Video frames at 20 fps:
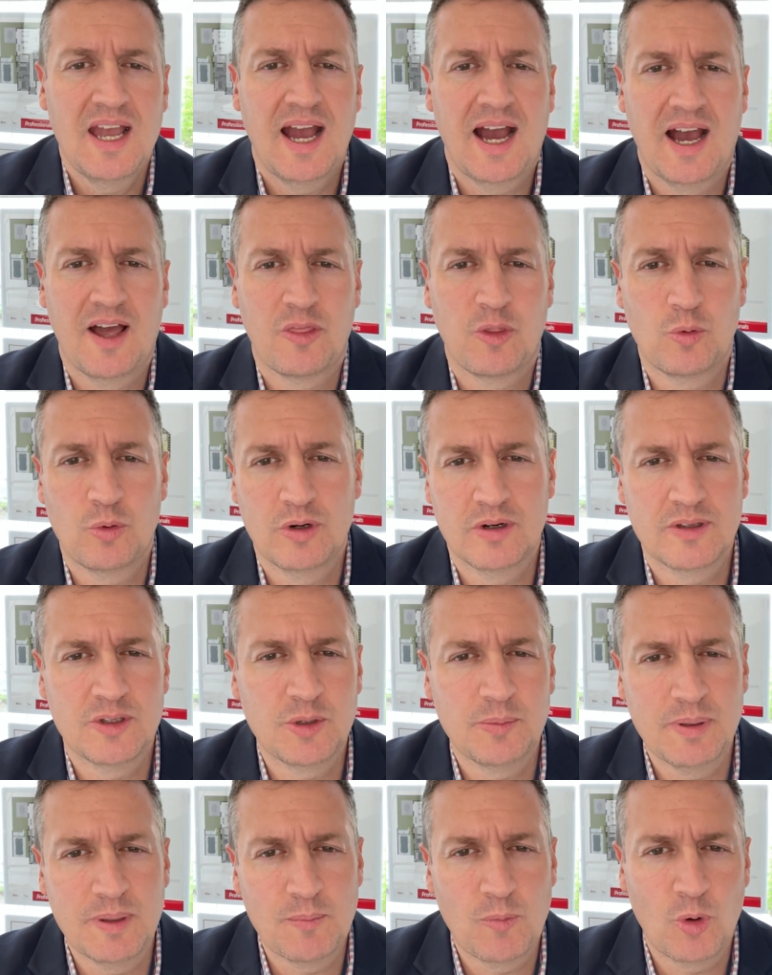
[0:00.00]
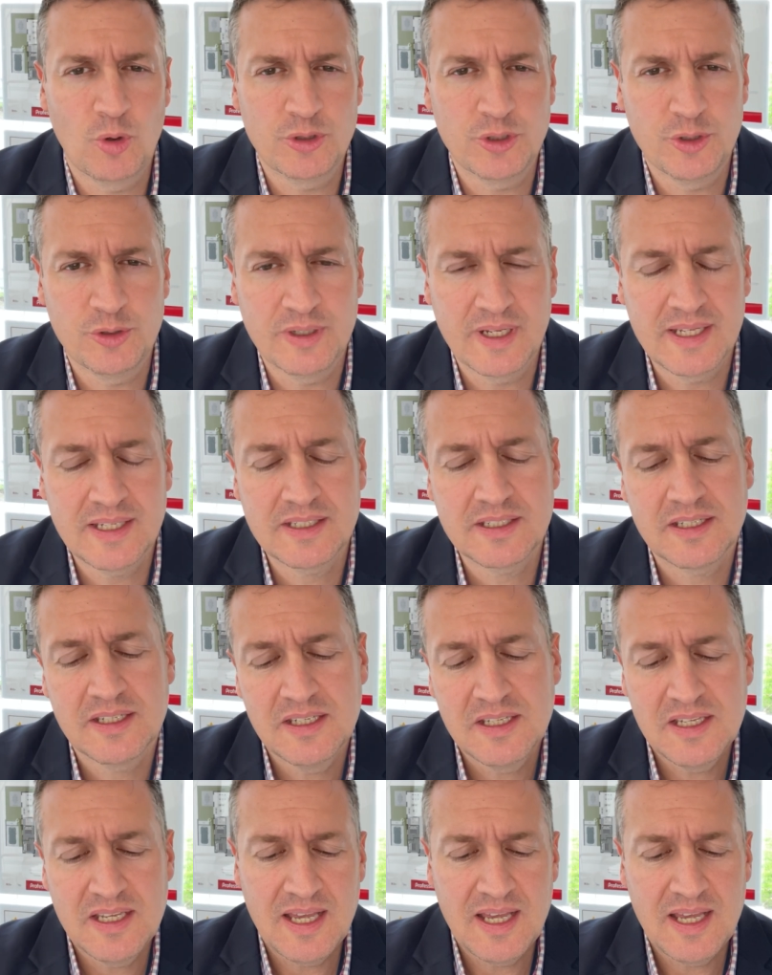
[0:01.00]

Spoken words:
that were a little bit more unique.